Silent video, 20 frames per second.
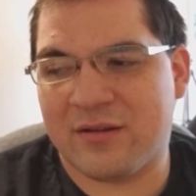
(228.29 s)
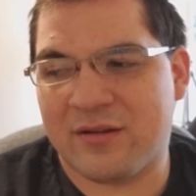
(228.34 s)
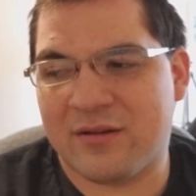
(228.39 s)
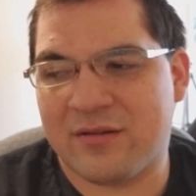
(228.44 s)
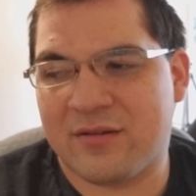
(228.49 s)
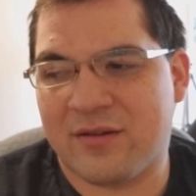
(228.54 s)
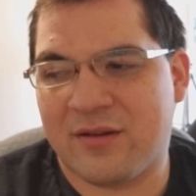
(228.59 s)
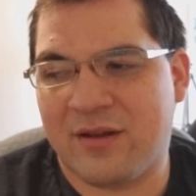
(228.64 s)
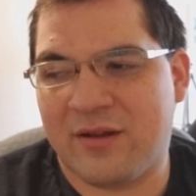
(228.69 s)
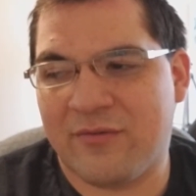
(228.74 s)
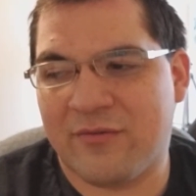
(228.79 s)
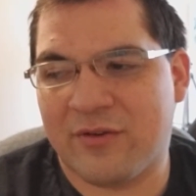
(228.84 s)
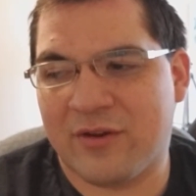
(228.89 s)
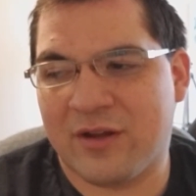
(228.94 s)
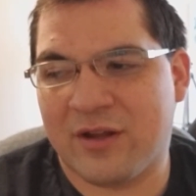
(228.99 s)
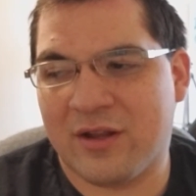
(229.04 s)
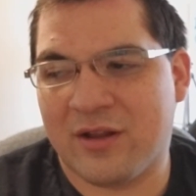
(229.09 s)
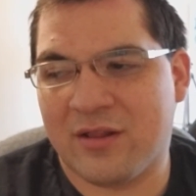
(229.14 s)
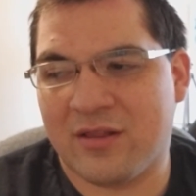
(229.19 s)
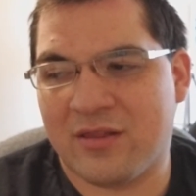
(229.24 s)
did he
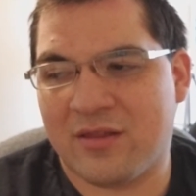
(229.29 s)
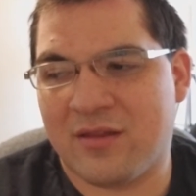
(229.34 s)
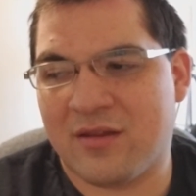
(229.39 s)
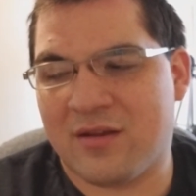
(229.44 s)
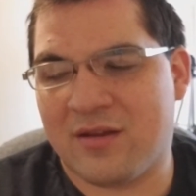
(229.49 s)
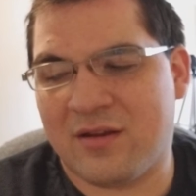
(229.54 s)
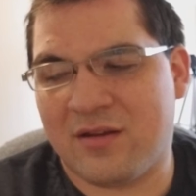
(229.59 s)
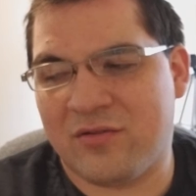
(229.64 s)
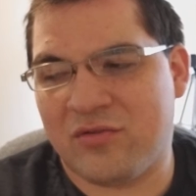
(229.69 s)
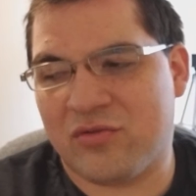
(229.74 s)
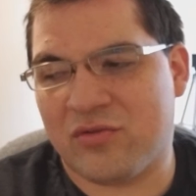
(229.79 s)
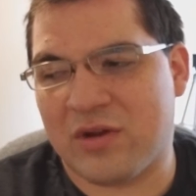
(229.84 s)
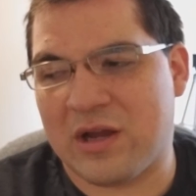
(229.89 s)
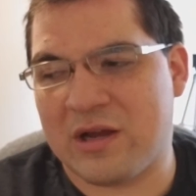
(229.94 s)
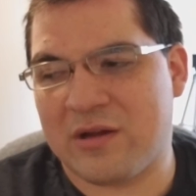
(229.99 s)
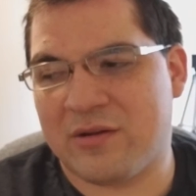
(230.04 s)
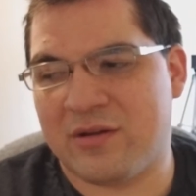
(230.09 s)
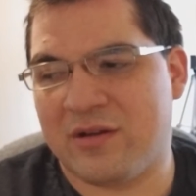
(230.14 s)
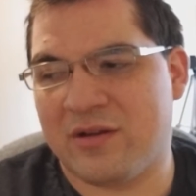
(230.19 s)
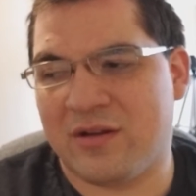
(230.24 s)
forget that he's
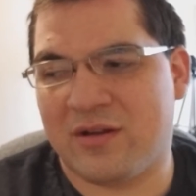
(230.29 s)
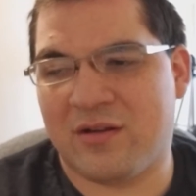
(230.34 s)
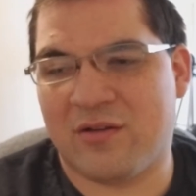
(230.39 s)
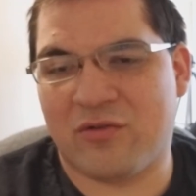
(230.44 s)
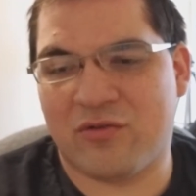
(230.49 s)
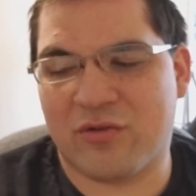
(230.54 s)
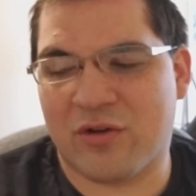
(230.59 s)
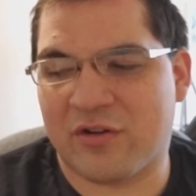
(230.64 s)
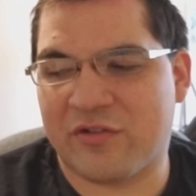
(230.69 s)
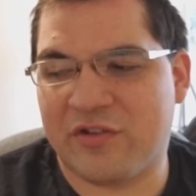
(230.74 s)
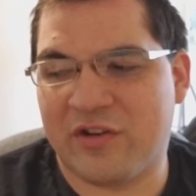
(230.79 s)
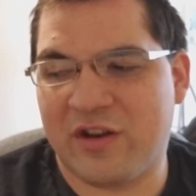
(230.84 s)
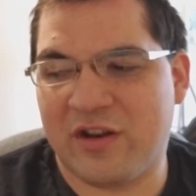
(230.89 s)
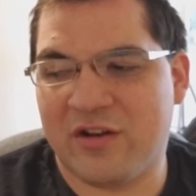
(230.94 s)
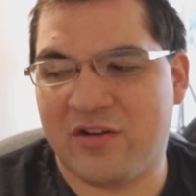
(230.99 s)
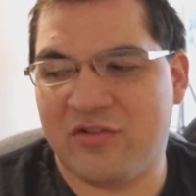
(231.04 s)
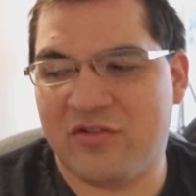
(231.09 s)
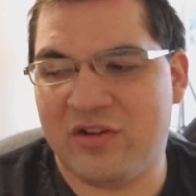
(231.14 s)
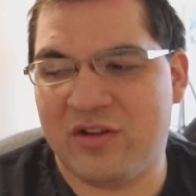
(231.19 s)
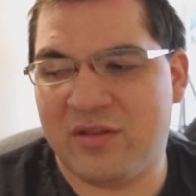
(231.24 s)
shrouded in destruction
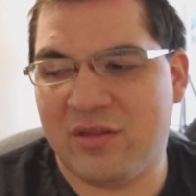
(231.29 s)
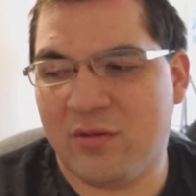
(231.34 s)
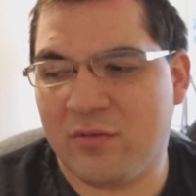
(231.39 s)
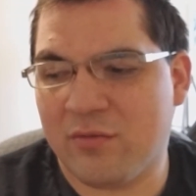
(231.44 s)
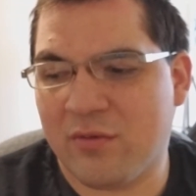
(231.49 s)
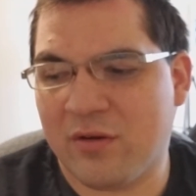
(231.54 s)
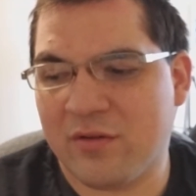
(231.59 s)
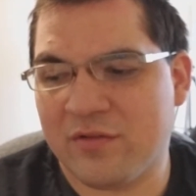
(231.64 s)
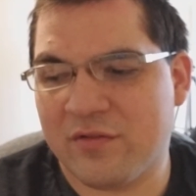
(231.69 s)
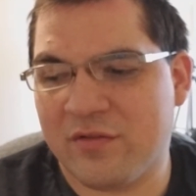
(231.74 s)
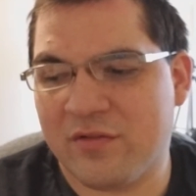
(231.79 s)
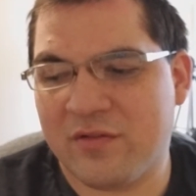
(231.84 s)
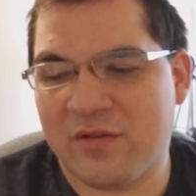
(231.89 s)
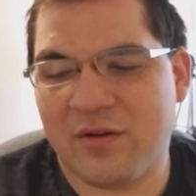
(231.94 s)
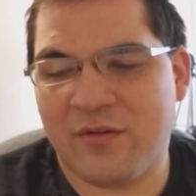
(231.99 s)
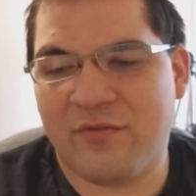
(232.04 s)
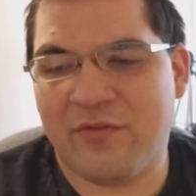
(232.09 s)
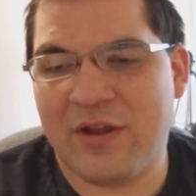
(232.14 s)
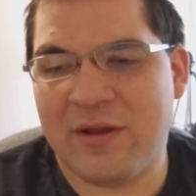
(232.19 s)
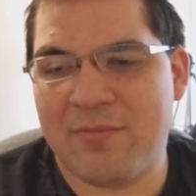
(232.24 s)
energy? Those rocks are just going
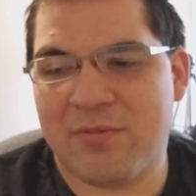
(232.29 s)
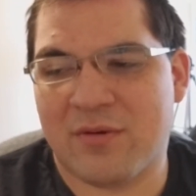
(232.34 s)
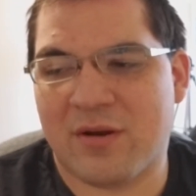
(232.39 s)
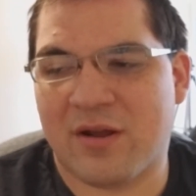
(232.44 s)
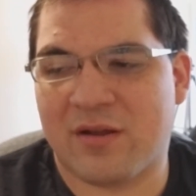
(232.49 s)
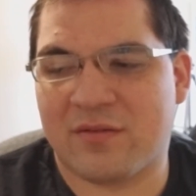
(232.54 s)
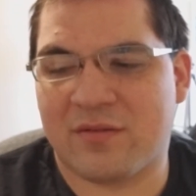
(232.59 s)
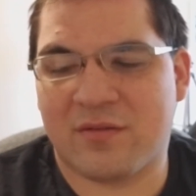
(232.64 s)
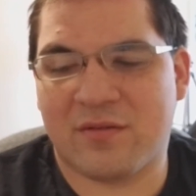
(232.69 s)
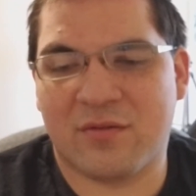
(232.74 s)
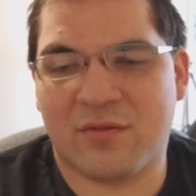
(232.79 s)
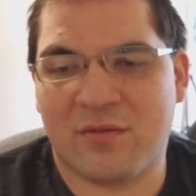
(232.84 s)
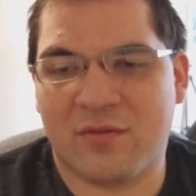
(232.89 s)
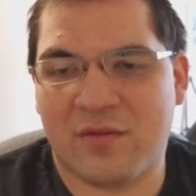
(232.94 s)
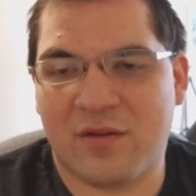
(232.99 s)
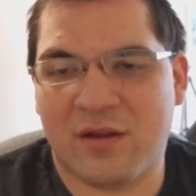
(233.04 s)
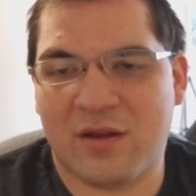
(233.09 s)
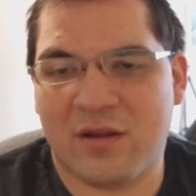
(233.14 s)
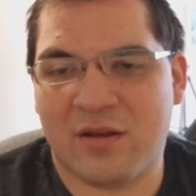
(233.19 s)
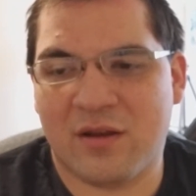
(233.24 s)
to vaporize as soon as
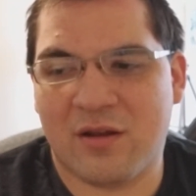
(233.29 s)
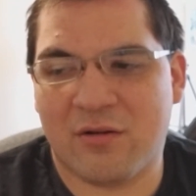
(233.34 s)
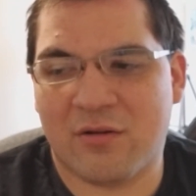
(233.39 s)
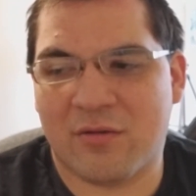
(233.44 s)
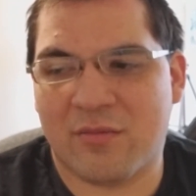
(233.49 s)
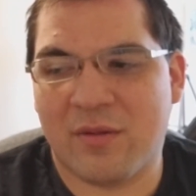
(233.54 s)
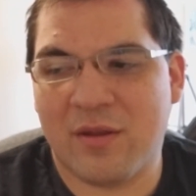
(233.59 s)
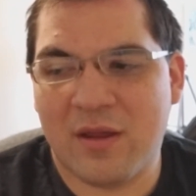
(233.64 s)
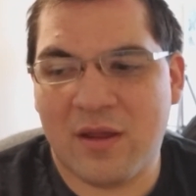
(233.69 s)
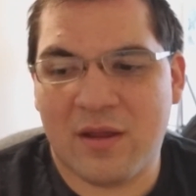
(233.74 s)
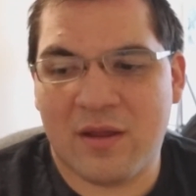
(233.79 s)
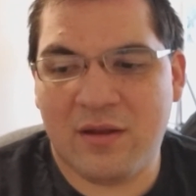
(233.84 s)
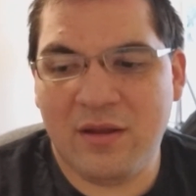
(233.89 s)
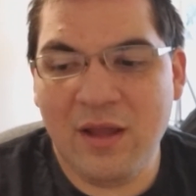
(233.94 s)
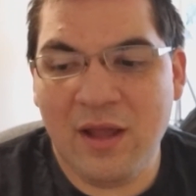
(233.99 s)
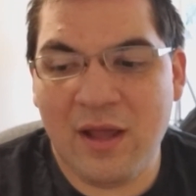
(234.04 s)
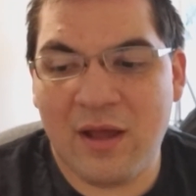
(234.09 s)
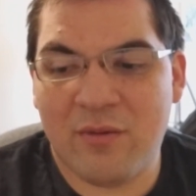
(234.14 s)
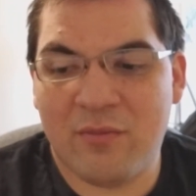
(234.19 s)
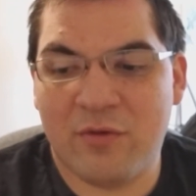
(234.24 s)
they get near him.
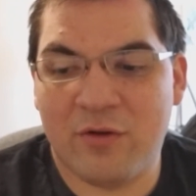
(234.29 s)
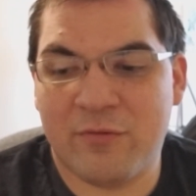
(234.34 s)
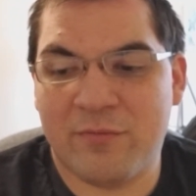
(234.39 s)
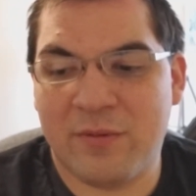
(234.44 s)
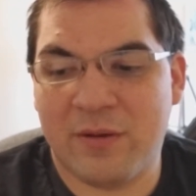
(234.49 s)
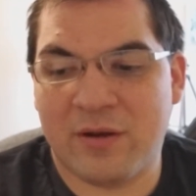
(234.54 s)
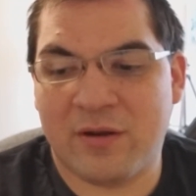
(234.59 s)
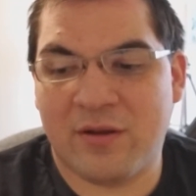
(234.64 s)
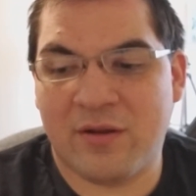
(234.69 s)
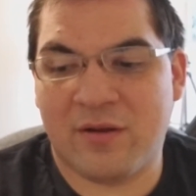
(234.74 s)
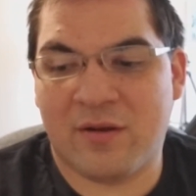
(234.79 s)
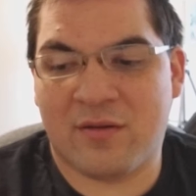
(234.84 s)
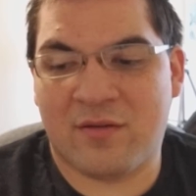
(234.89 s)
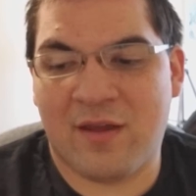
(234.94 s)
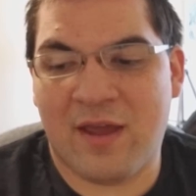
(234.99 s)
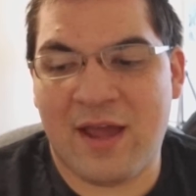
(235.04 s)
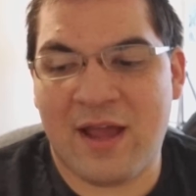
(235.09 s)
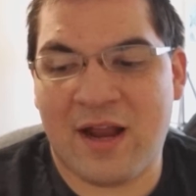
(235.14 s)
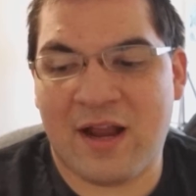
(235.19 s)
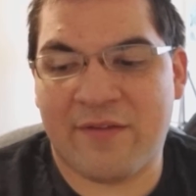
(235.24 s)
Yeah, it would have been a good
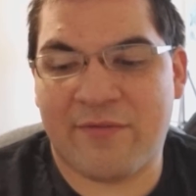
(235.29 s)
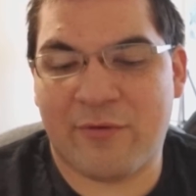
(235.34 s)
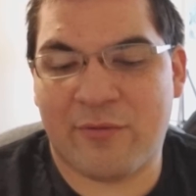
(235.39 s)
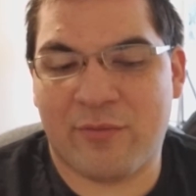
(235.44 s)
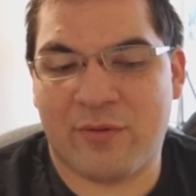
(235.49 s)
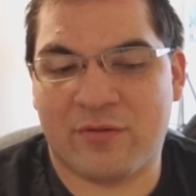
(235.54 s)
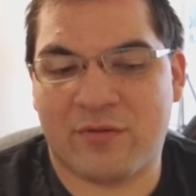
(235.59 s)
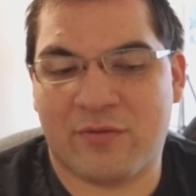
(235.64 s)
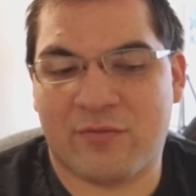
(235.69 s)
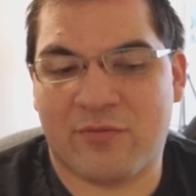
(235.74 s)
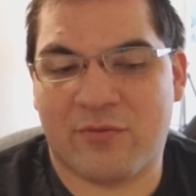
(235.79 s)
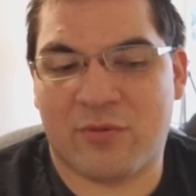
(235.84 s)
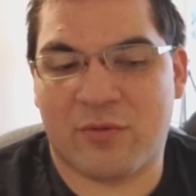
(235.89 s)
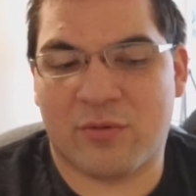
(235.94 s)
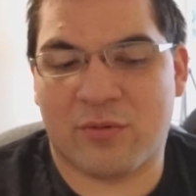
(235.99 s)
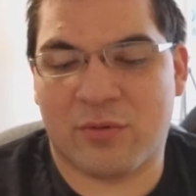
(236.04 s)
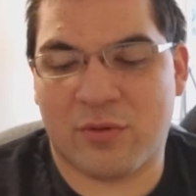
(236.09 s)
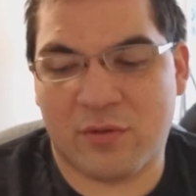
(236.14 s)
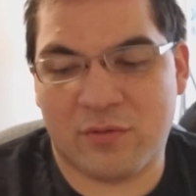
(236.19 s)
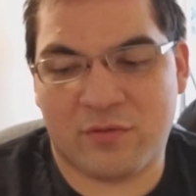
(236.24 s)
attack if it wasn't for
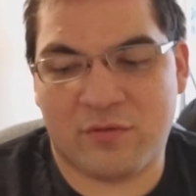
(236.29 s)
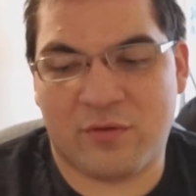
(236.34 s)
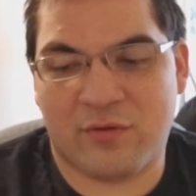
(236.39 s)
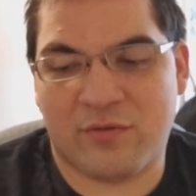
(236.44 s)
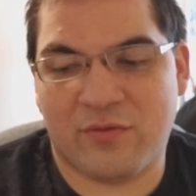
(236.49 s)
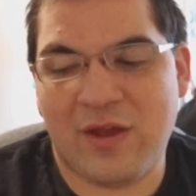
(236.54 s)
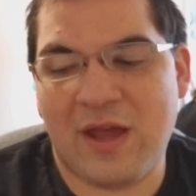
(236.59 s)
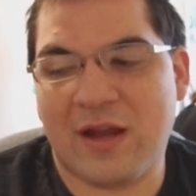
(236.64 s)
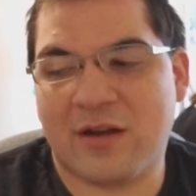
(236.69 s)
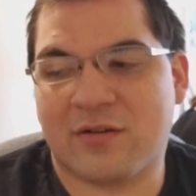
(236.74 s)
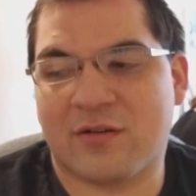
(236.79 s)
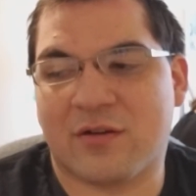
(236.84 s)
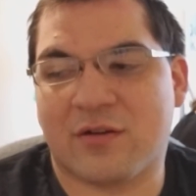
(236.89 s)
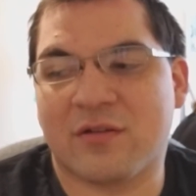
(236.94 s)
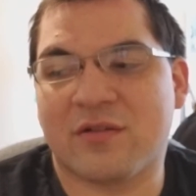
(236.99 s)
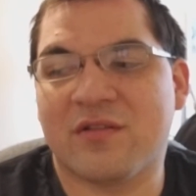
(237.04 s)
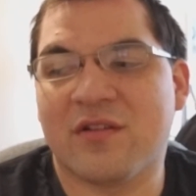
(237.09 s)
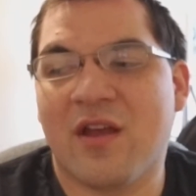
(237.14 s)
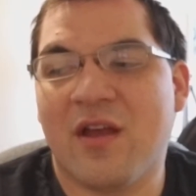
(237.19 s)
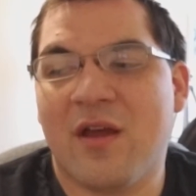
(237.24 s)
those two
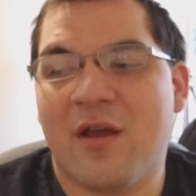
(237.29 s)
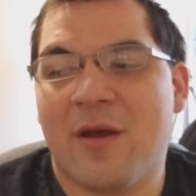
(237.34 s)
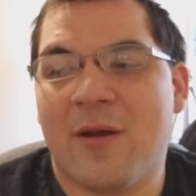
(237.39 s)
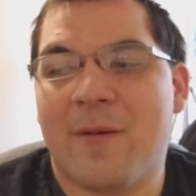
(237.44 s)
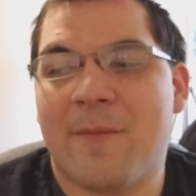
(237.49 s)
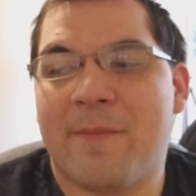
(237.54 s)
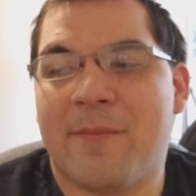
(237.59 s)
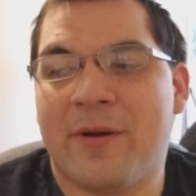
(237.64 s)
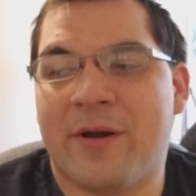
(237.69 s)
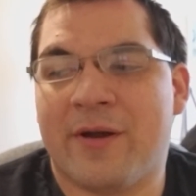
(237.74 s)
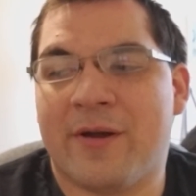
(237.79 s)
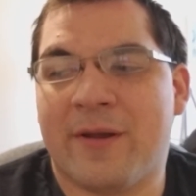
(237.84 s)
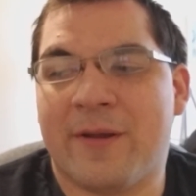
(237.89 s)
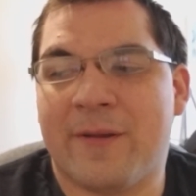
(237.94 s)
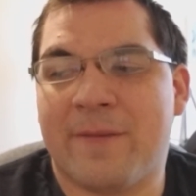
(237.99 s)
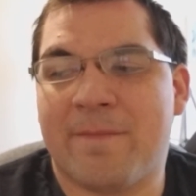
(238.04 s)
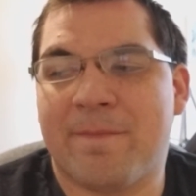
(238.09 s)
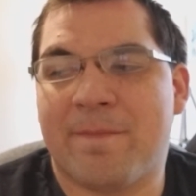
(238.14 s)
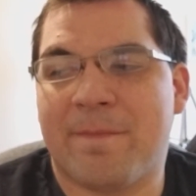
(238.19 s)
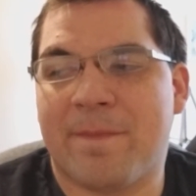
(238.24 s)
factors,
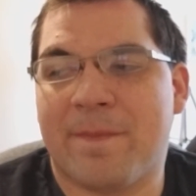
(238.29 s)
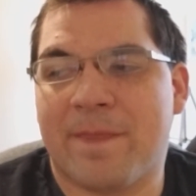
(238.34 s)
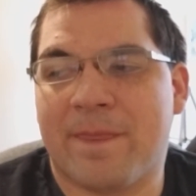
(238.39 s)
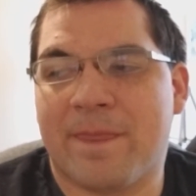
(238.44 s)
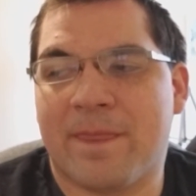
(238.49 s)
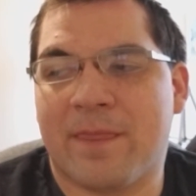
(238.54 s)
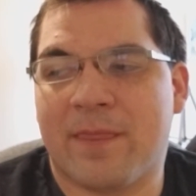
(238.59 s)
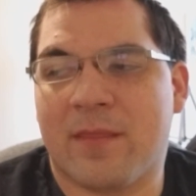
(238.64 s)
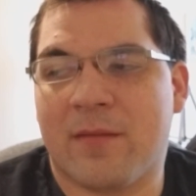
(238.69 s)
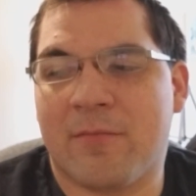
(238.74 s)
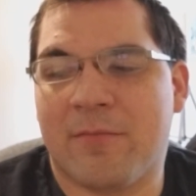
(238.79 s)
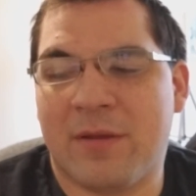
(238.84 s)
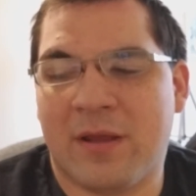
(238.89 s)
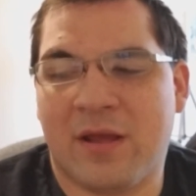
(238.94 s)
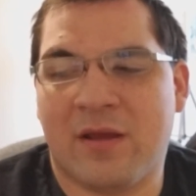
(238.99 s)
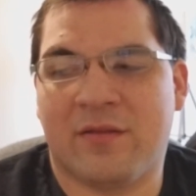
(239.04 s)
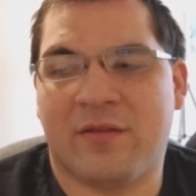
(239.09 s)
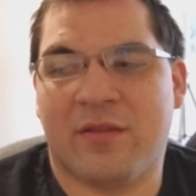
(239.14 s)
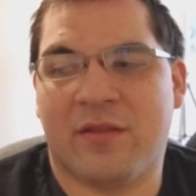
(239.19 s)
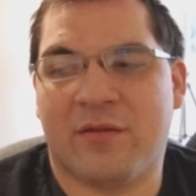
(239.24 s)
but
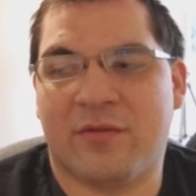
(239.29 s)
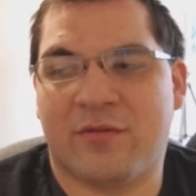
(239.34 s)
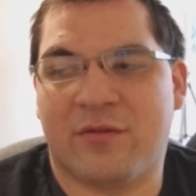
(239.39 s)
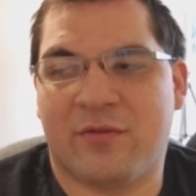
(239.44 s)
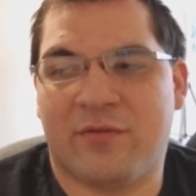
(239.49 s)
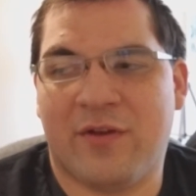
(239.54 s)
because of those two